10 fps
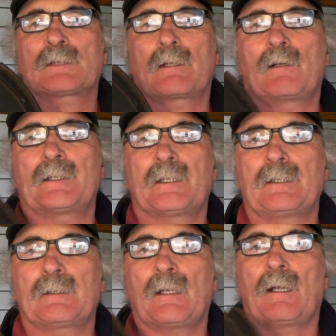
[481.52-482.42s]
and I
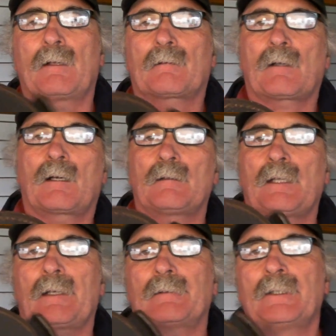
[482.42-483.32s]
did. And so
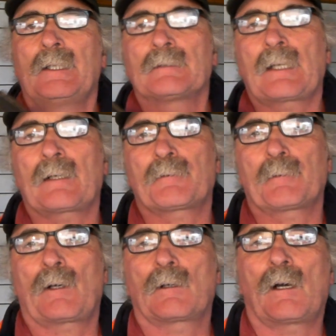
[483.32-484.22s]
yeah, take it from
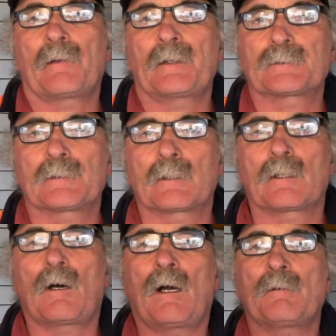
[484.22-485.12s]
an old guy that's still
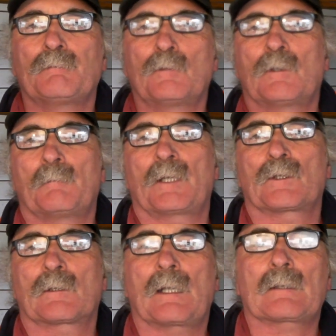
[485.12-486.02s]
alive, more by
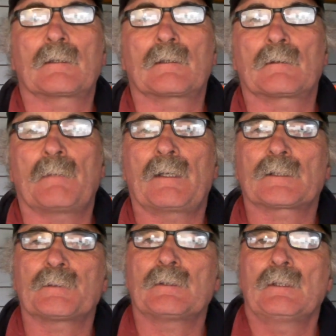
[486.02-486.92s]
good luck than good
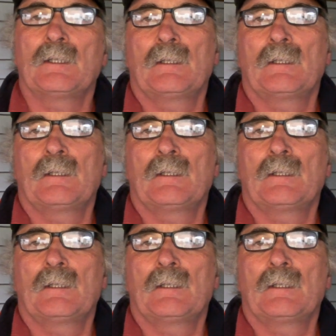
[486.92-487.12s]
management.